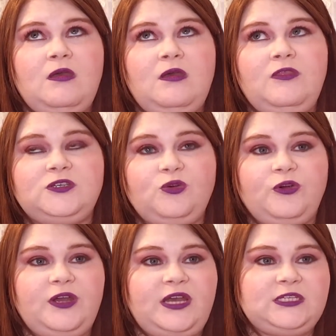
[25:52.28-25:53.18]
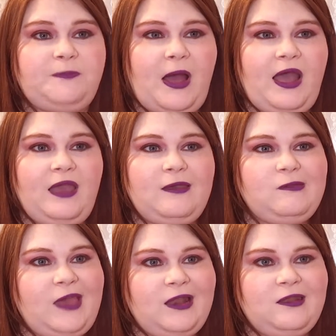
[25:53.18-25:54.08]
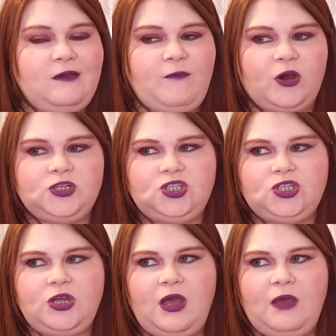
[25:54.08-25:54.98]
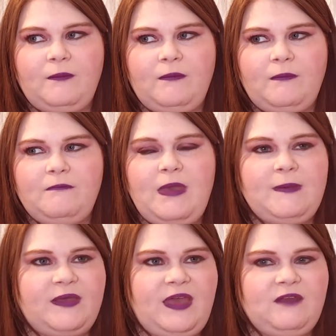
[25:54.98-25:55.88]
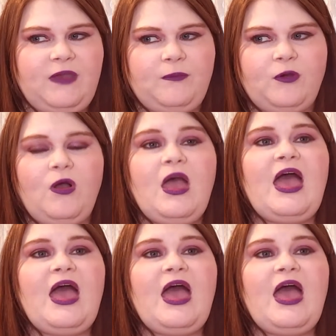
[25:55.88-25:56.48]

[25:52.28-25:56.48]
the stories by the end of March, maybe by the end of April.